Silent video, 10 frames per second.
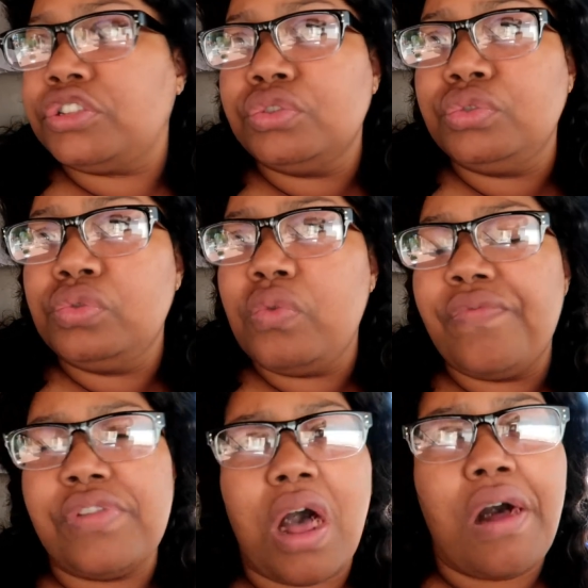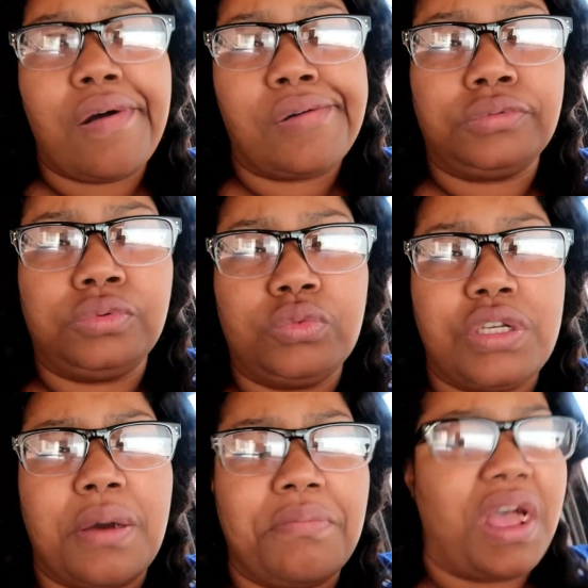to vlog
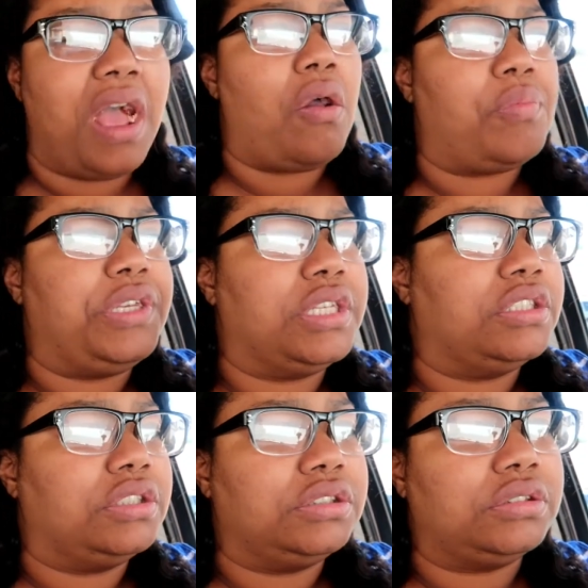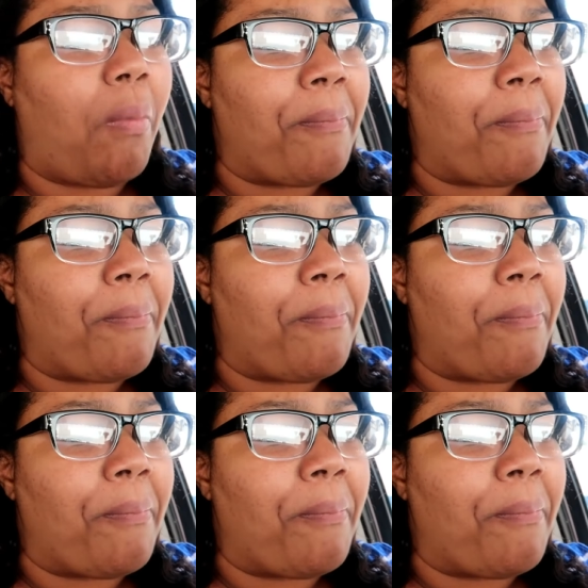when I'm out because